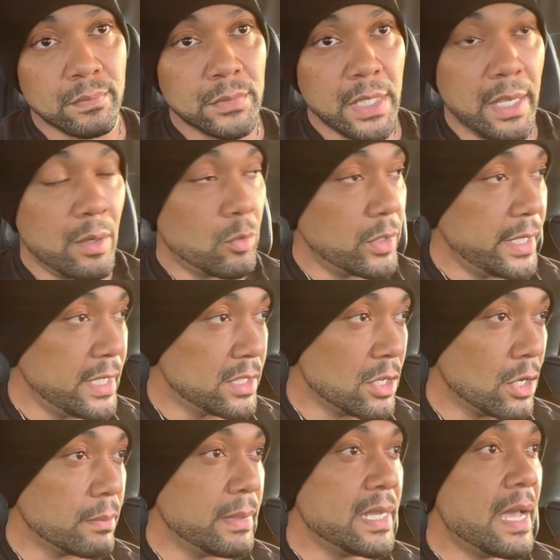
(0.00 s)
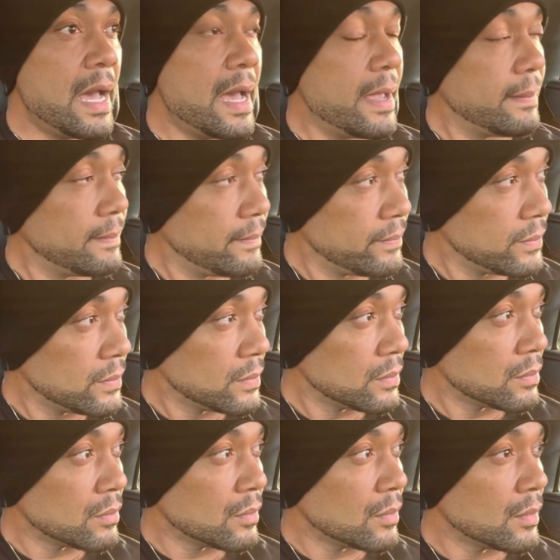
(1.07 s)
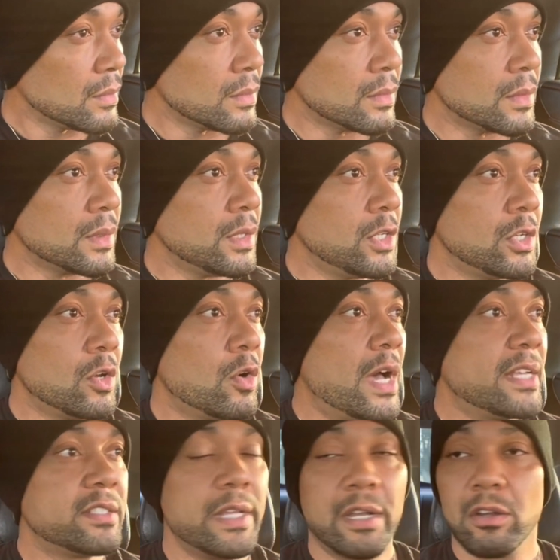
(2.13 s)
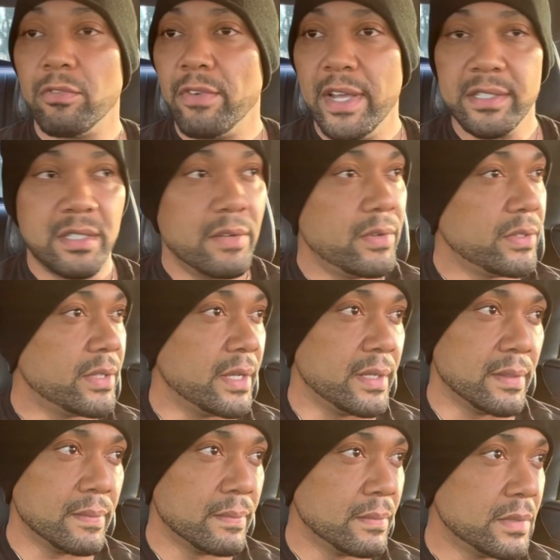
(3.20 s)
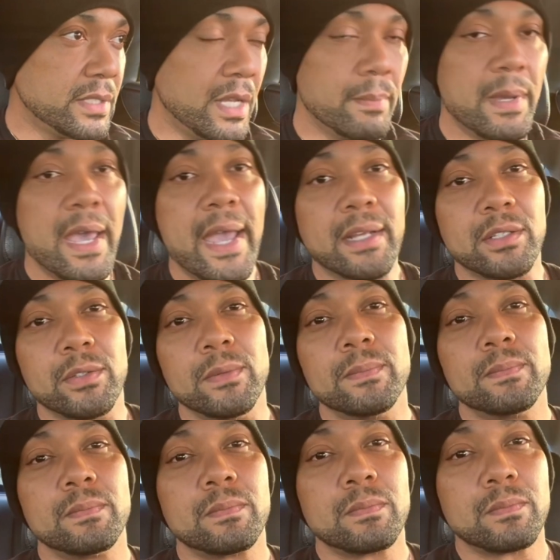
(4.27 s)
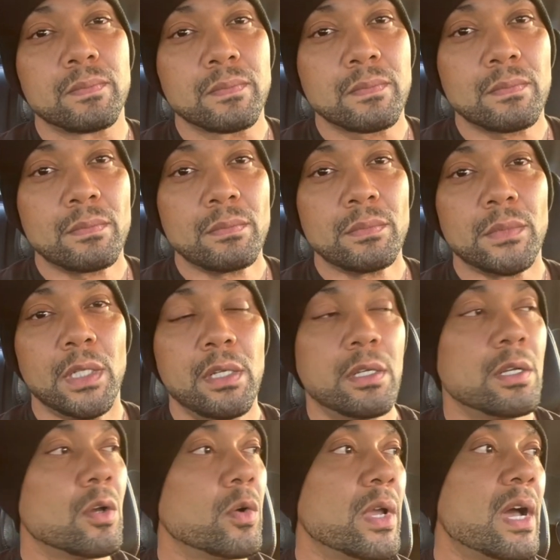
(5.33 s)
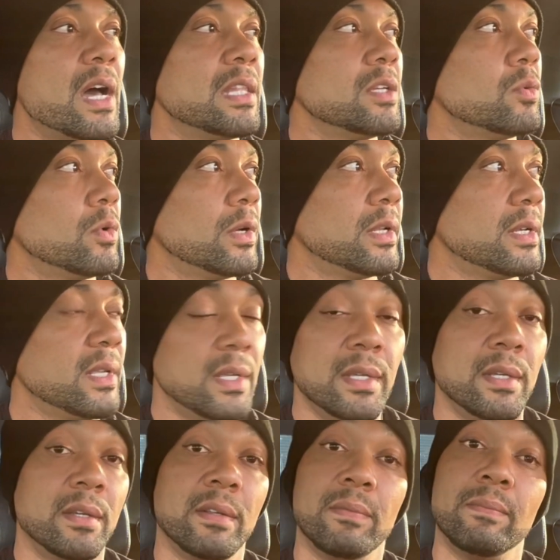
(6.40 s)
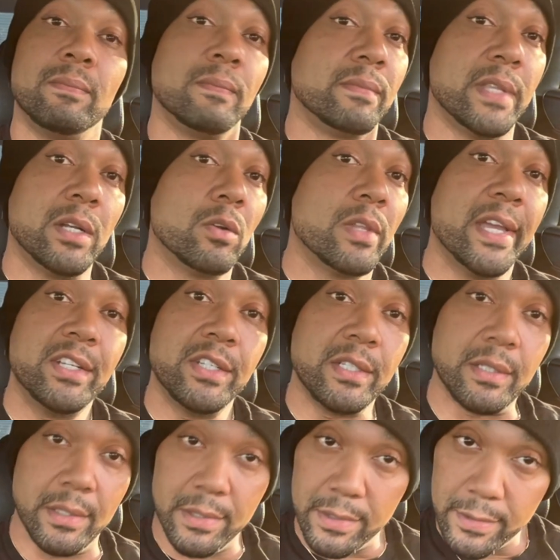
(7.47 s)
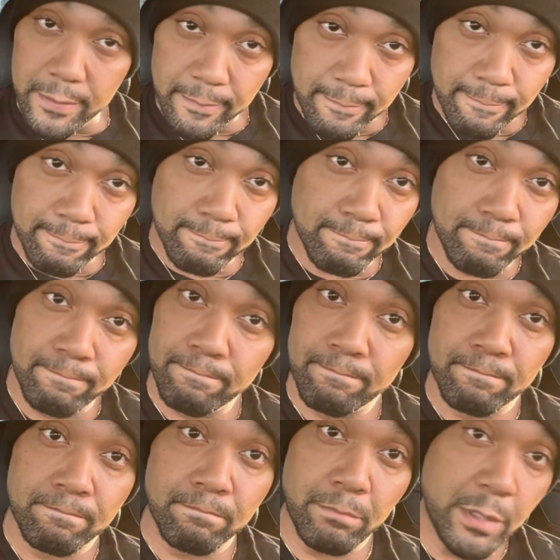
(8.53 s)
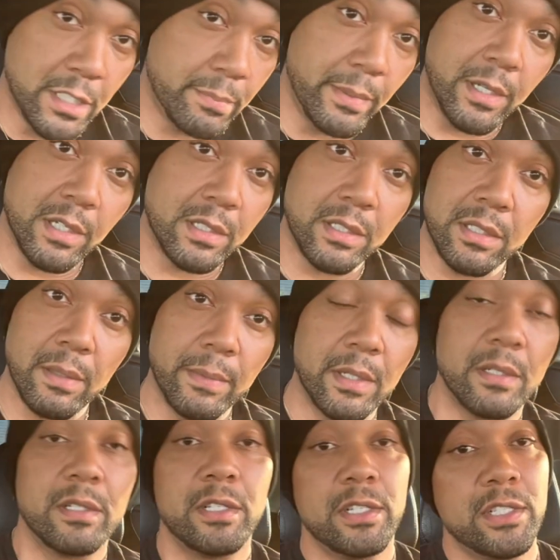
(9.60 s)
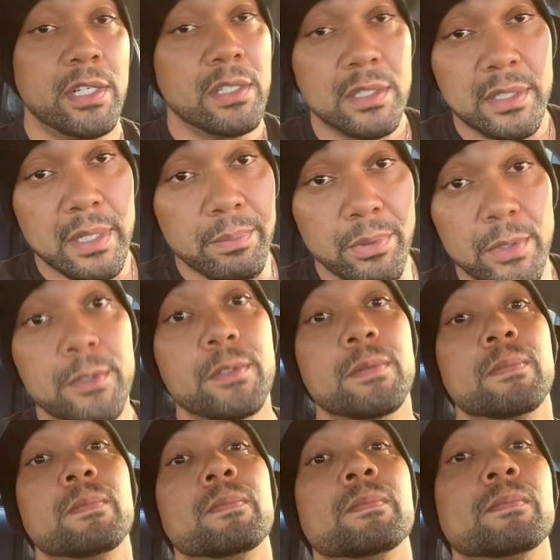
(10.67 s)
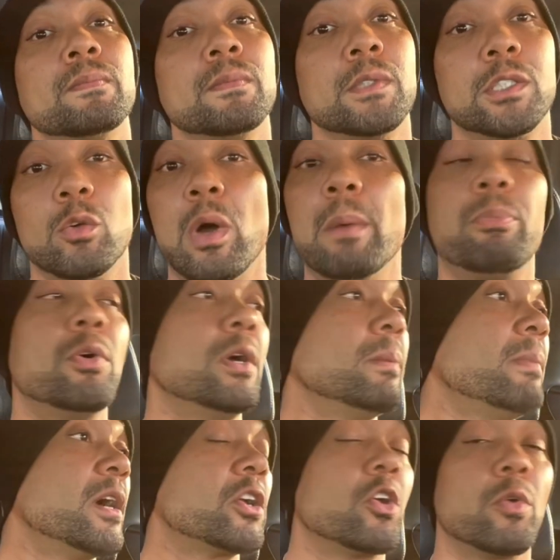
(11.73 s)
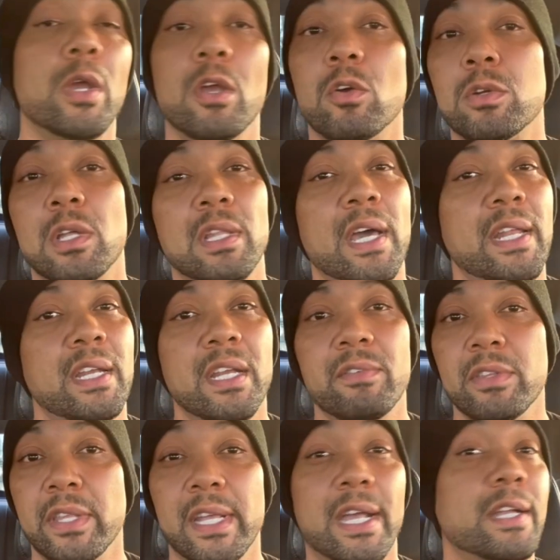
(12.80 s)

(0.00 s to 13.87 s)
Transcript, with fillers: And when he turned me hot, you know, I sacrificed everything. See, I'm an actor. And, you know, in Hollywood, they don't like Jesus just because of some of the agendas they push. So I put my career on the line and everything.